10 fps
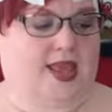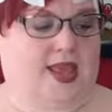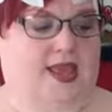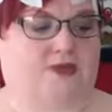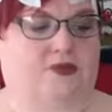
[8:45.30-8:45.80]

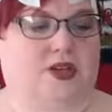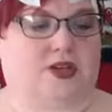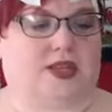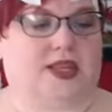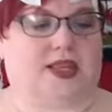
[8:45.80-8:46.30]

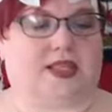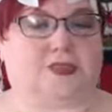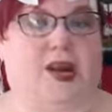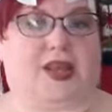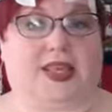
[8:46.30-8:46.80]
Everything is
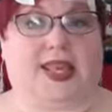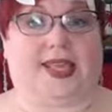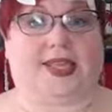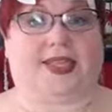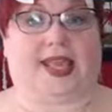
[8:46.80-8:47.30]
about yin
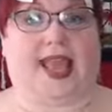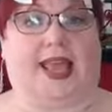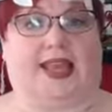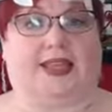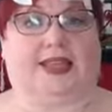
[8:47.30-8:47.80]
and
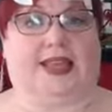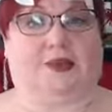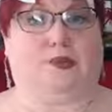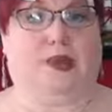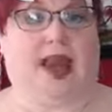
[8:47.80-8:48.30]
yang
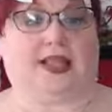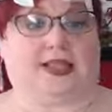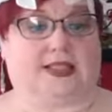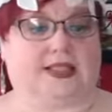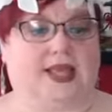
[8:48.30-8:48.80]
and
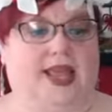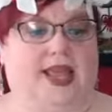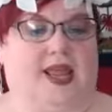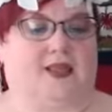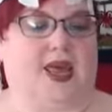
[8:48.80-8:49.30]
balance.
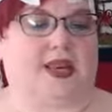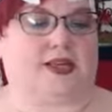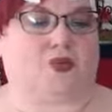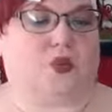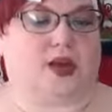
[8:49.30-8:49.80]
And that
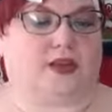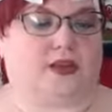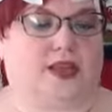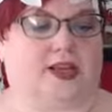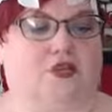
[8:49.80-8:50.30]
is what
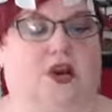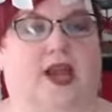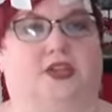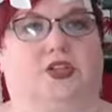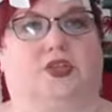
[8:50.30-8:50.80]
they
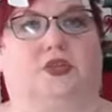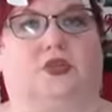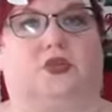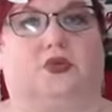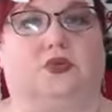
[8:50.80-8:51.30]
try
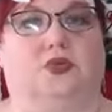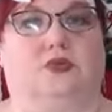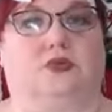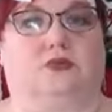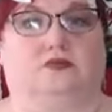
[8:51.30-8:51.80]
to,
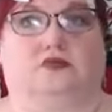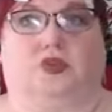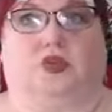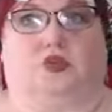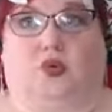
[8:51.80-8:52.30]

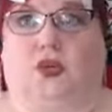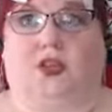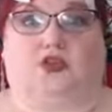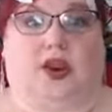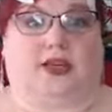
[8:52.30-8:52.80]
you're really
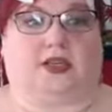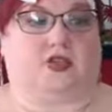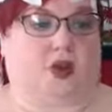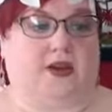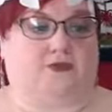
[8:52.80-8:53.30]
trying to
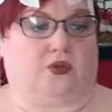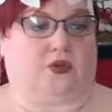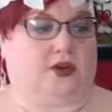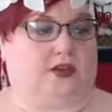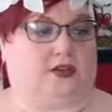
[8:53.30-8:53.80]
strive
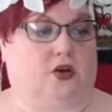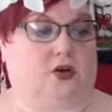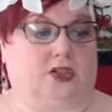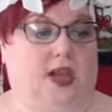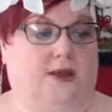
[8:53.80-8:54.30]
for the whole
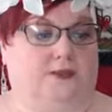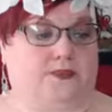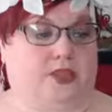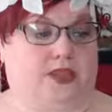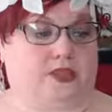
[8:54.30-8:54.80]
time
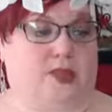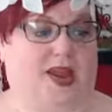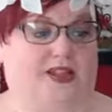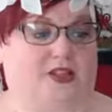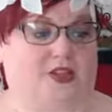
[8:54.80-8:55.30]
is
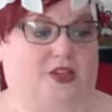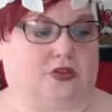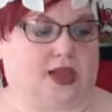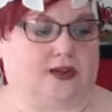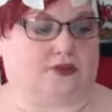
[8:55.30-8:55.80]
balance in your
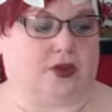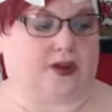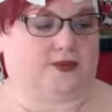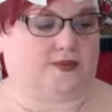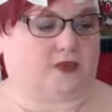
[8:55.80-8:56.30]
life,
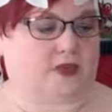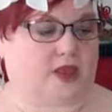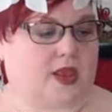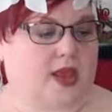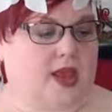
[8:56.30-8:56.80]
right?
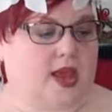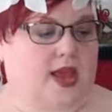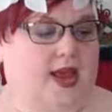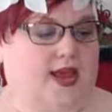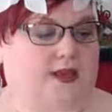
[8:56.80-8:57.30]

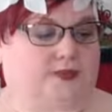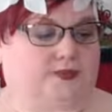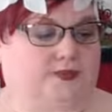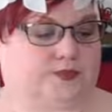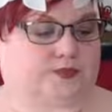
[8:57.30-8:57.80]
Um,